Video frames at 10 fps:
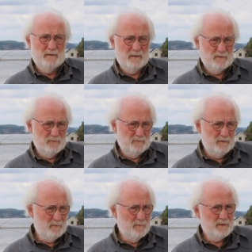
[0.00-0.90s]
that you
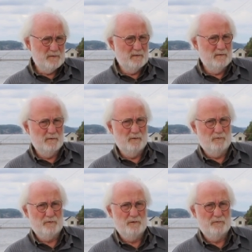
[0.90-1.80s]
need mixing in the
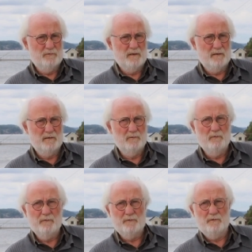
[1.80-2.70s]
ocean to get an
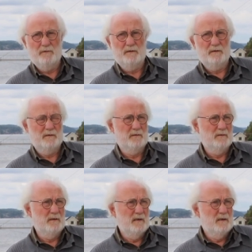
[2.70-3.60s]
overturning,
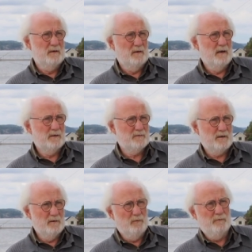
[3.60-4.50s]
uh, a
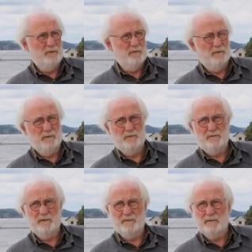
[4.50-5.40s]
large-scale overturning
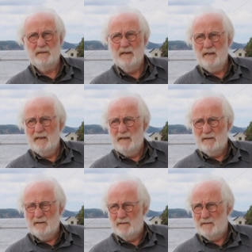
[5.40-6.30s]
together.
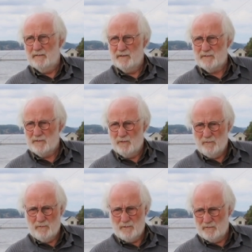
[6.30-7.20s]
Uh, there's
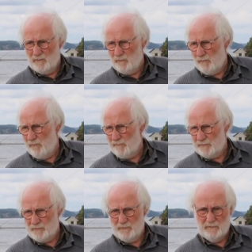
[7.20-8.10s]
no no
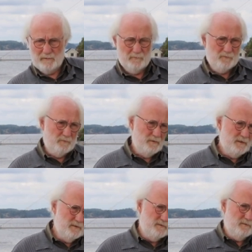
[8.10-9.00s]
overturning if you
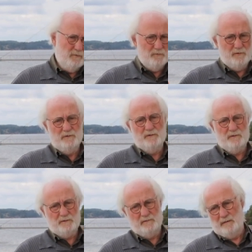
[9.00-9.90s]
heat the ocean
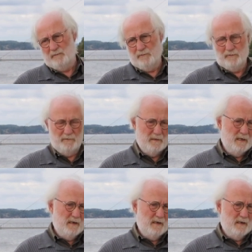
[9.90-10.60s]
just on the